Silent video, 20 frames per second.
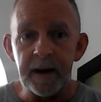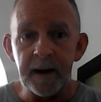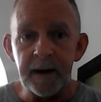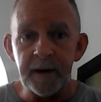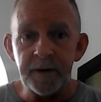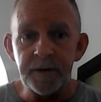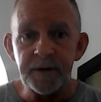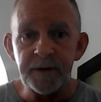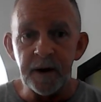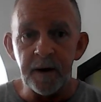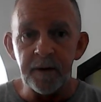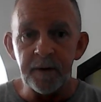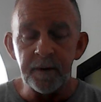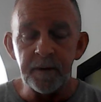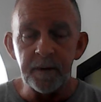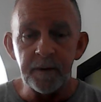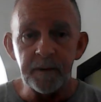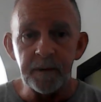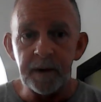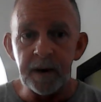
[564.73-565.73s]
of each
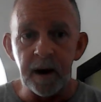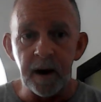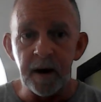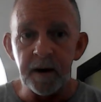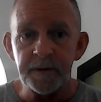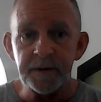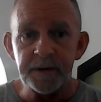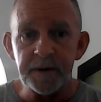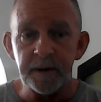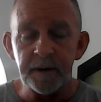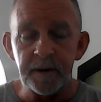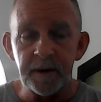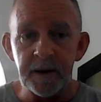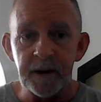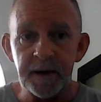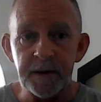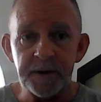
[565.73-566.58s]
other constantly.